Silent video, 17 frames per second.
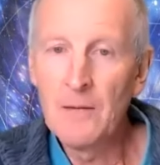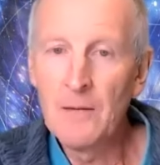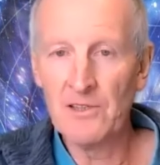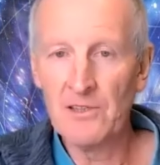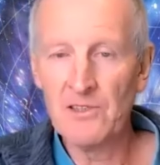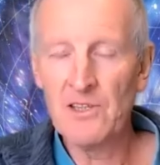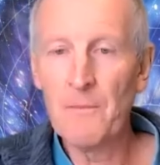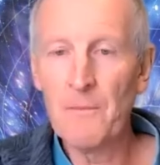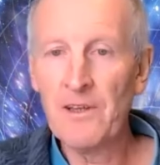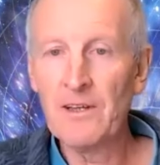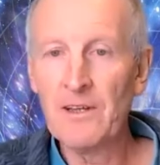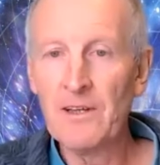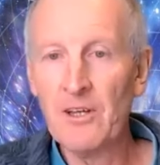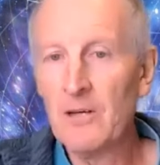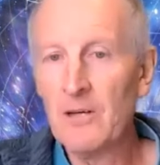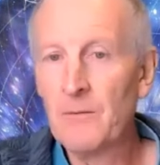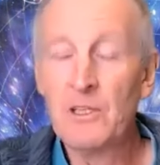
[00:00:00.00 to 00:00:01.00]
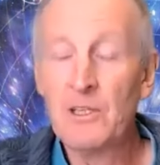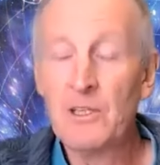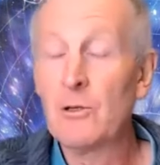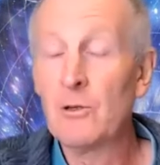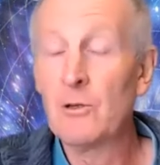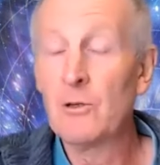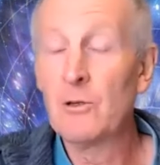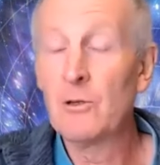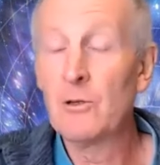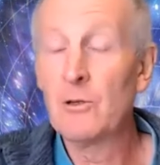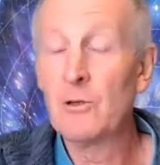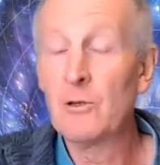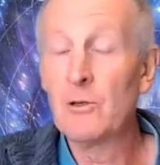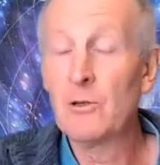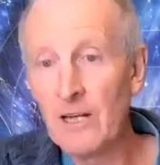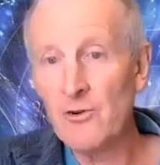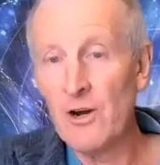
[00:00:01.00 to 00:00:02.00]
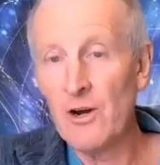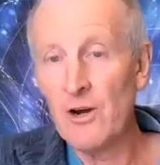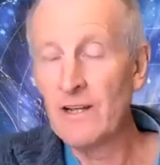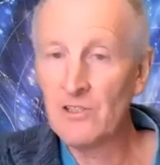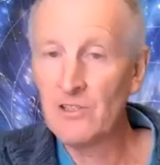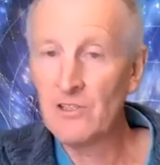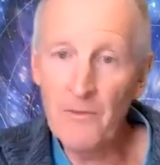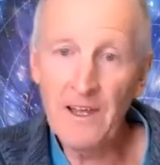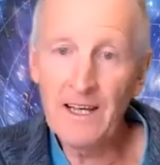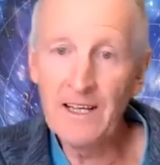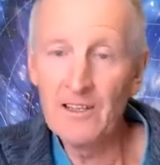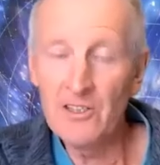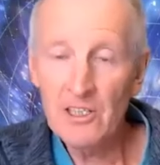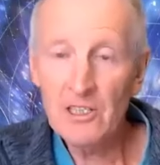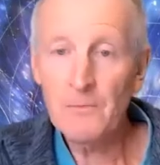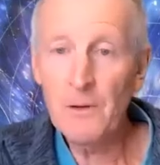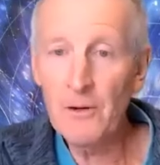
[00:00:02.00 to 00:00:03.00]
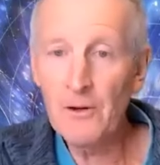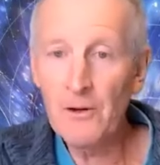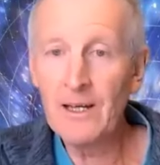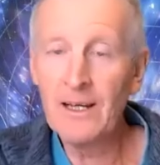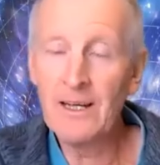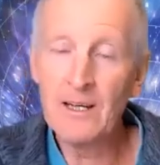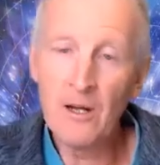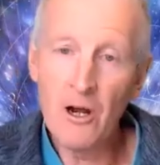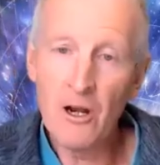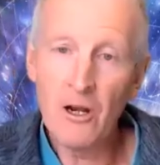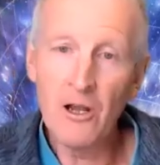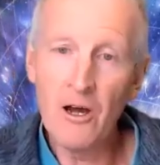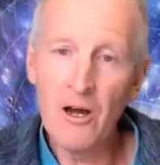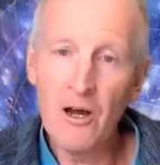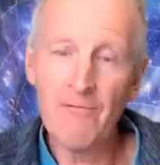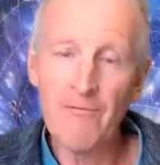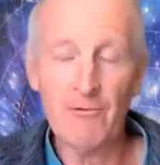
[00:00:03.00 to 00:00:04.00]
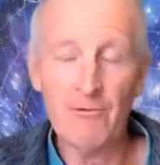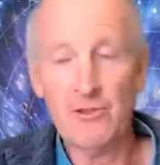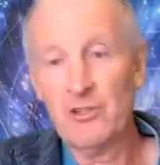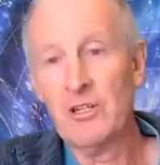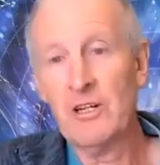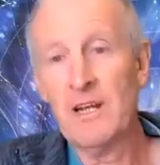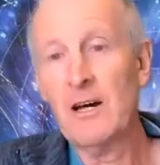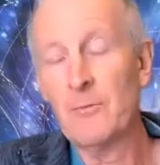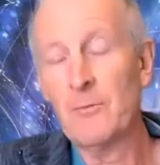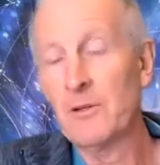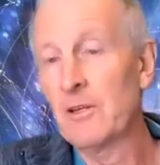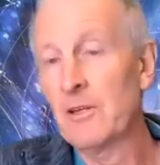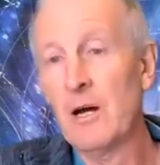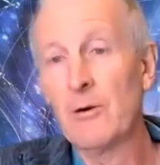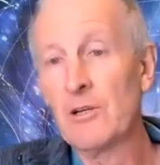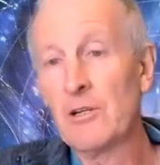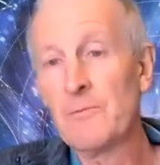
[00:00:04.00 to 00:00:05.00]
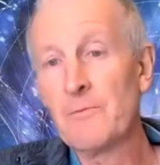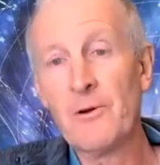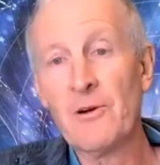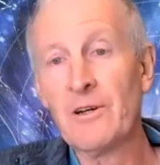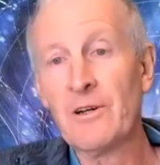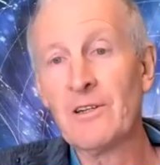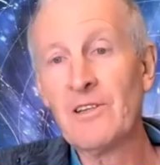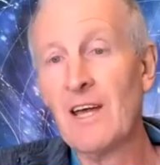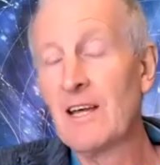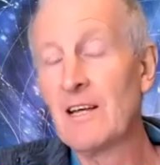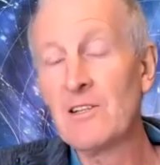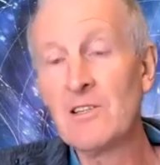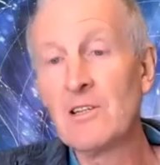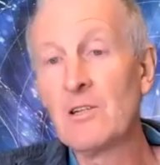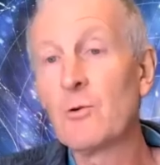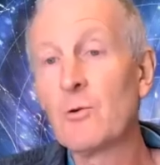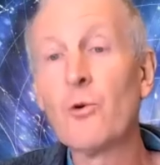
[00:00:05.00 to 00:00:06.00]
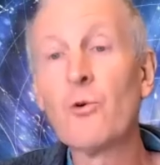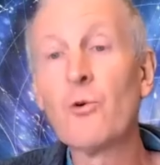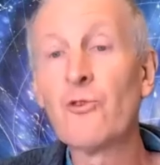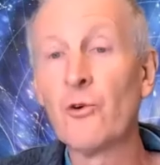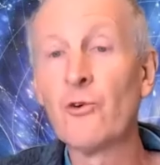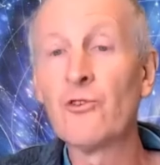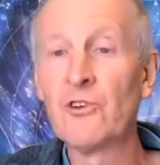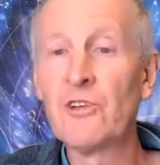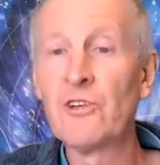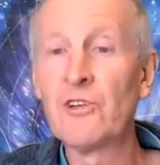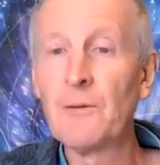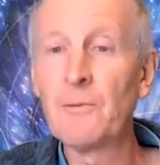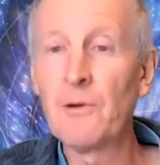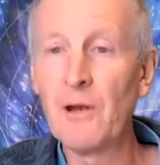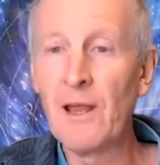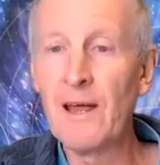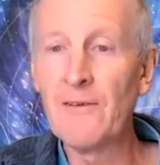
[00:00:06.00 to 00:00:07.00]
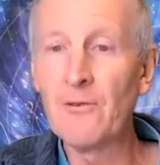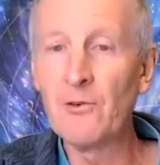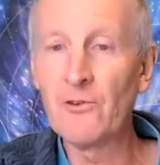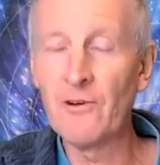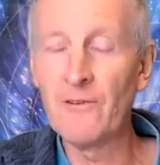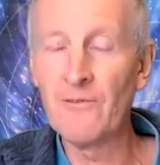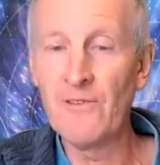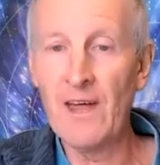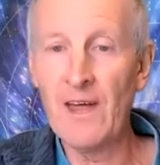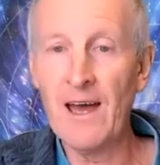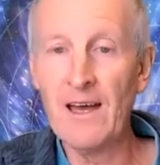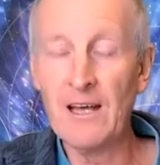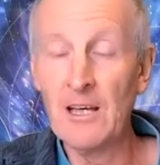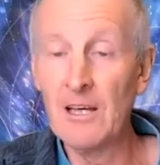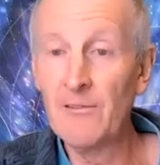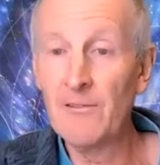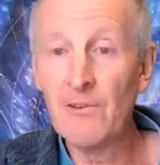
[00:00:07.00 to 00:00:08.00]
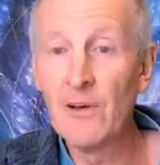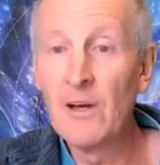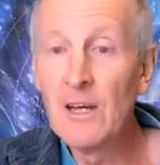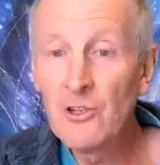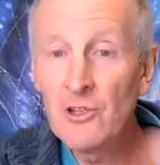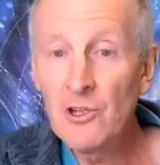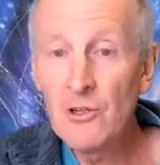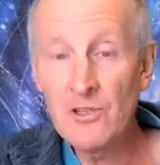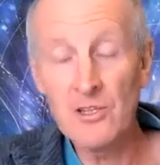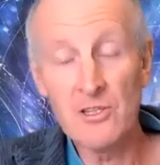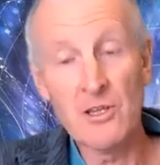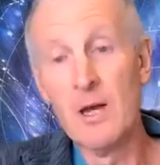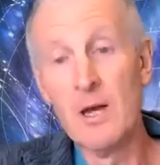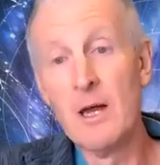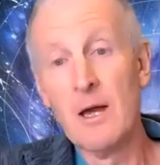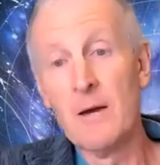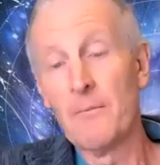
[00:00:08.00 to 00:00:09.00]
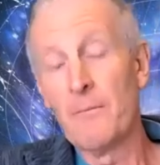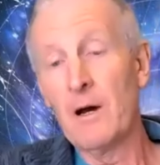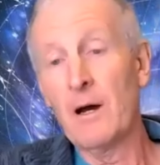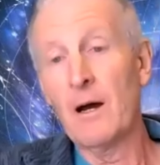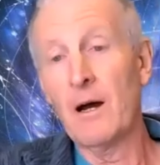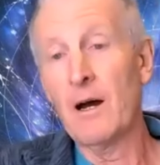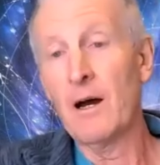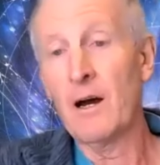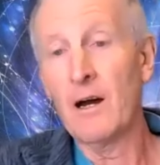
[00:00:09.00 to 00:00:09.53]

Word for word: but something that can be used to illustrate something in the spirit in our life which can help. And the Holy Spirit can take us into all sorts of deeper levels of that if chooses. But